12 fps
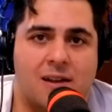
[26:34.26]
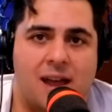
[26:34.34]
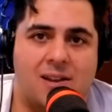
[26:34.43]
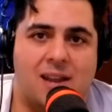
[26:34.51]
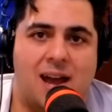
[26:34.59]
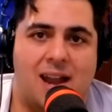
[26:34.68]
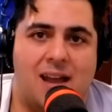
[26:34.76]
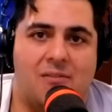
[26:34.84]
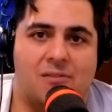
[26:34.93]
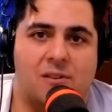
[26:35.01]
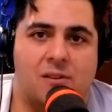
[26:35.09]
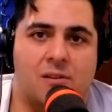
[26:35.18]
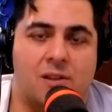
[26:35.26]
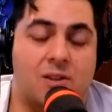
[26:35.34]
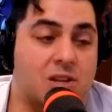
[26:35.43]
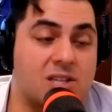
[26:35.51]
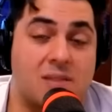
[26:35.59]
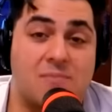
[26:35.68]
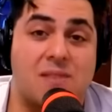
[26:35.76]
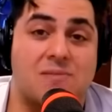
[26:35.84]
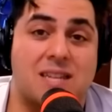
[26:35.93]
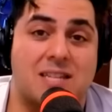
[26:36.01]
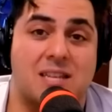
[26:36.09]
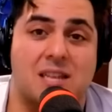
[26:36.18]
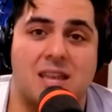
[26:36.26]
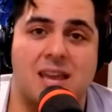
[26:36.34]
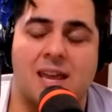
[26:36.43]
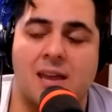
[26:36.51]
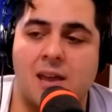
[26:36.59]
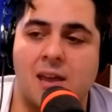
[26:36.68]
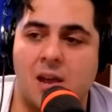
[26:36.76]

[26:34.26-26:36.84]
and not have to, you know, because sometimes that's the thing